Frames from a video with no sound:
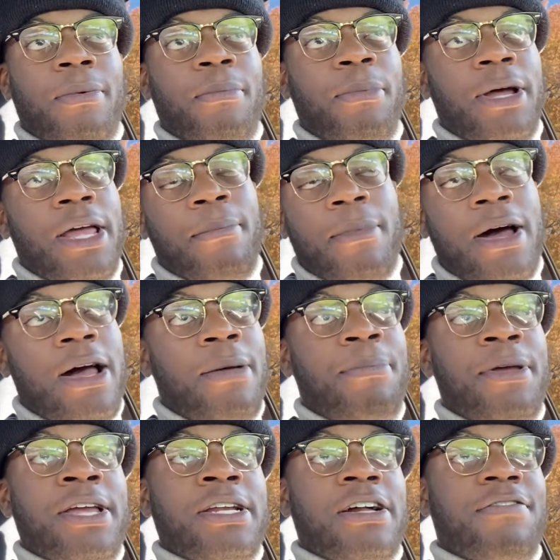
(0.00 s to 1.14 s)
But in my
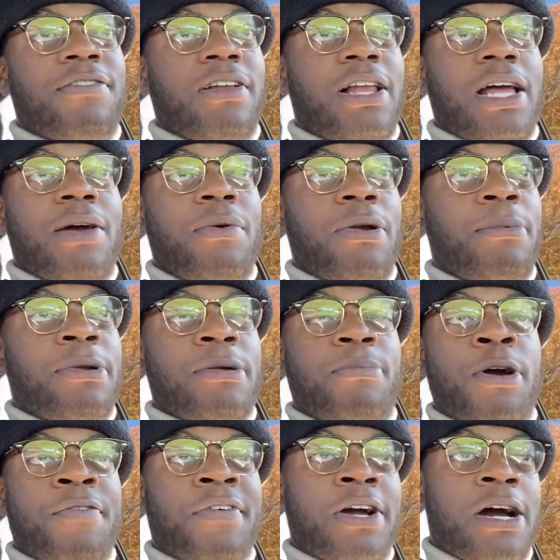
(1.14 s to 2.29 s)
opinion, I felt like it would have been the
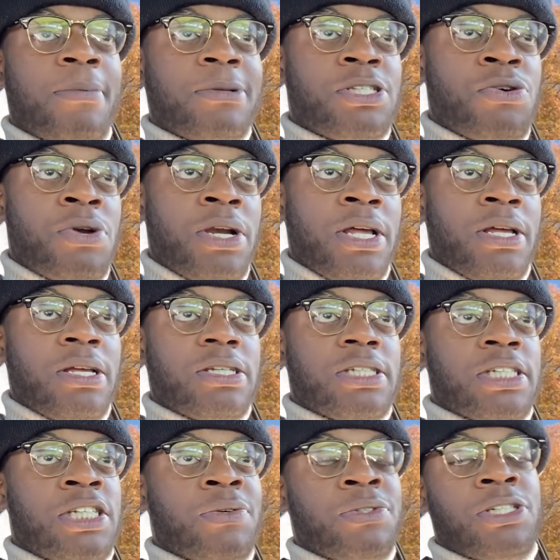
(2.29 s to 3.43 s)
perfect opportunity
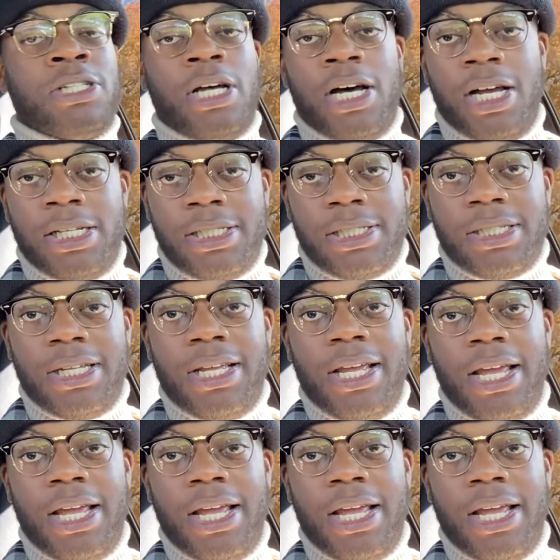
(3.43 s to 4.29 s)
since it was just us